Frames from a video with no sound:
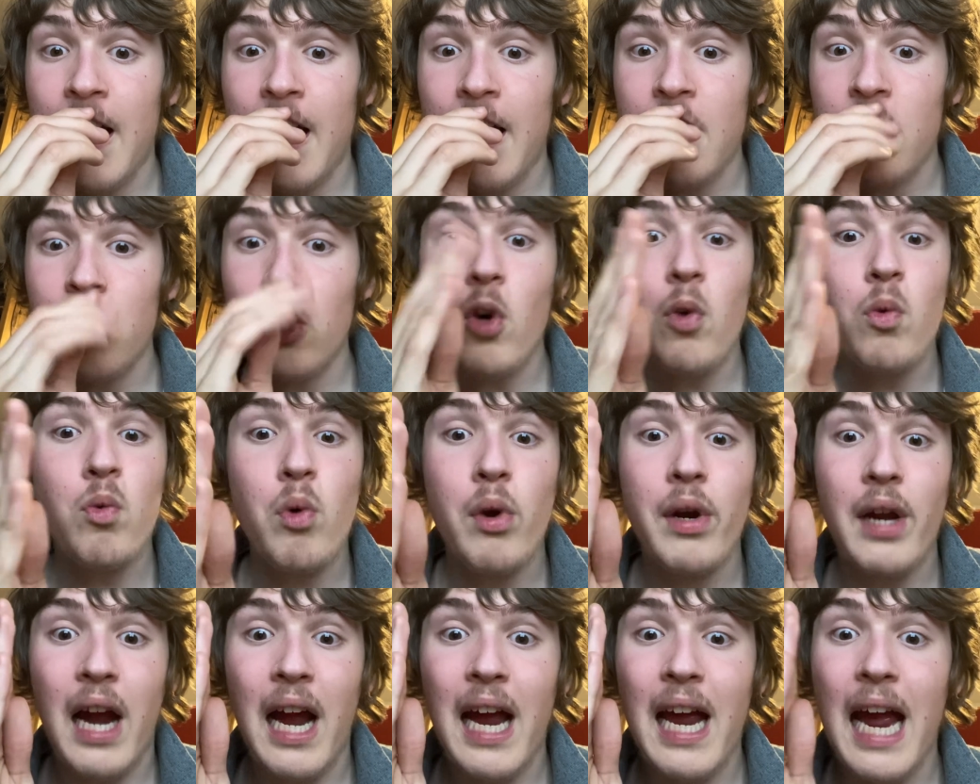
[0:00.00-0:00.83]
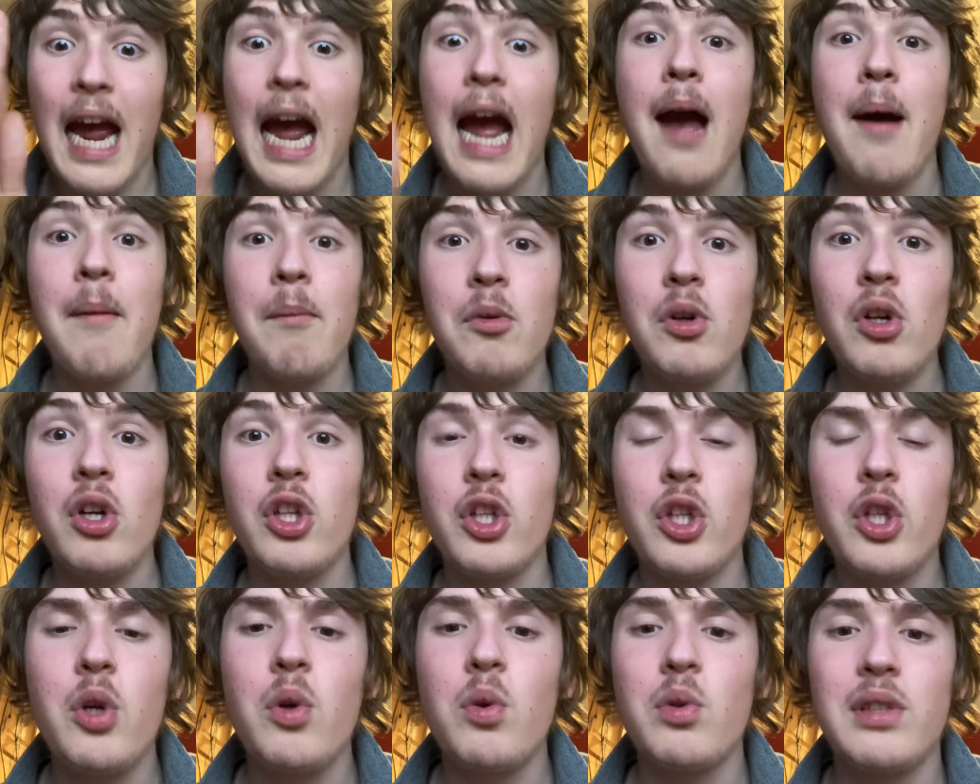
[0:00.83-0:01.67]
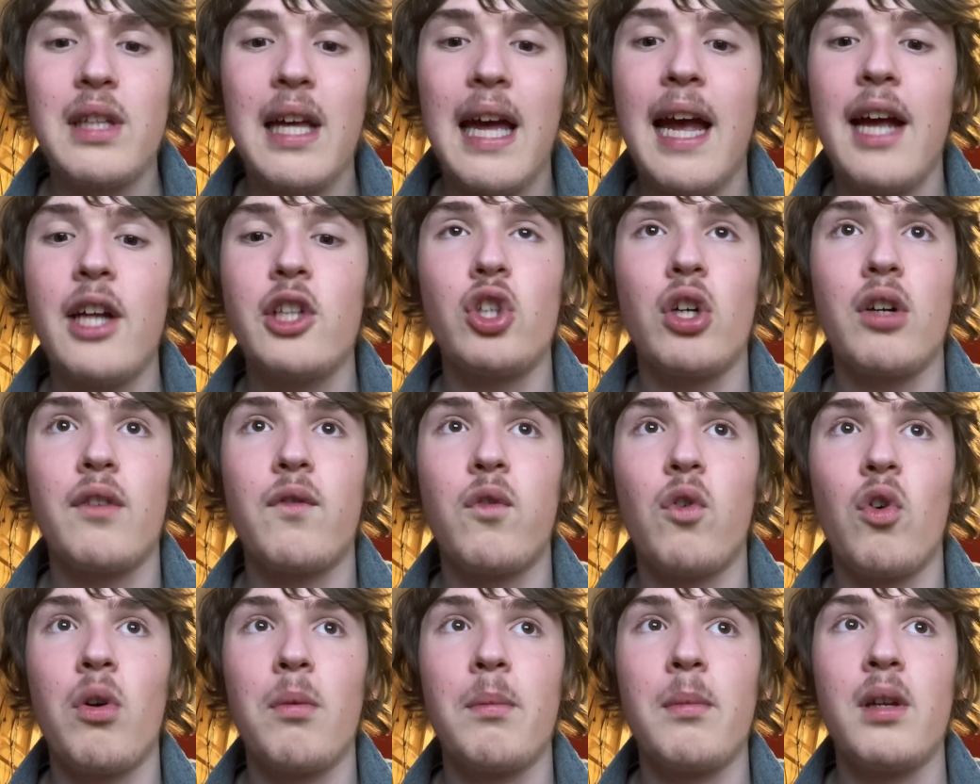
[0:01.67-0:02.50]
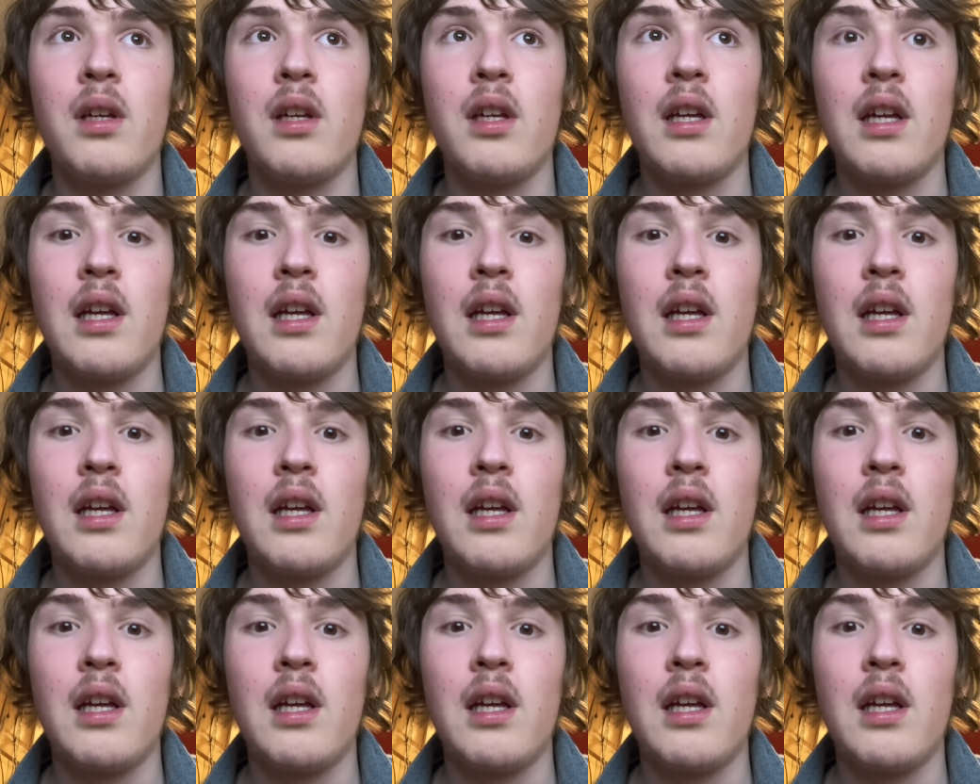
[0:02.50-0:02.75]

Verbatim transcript: and don't worry, I am going to use the hedgehog form.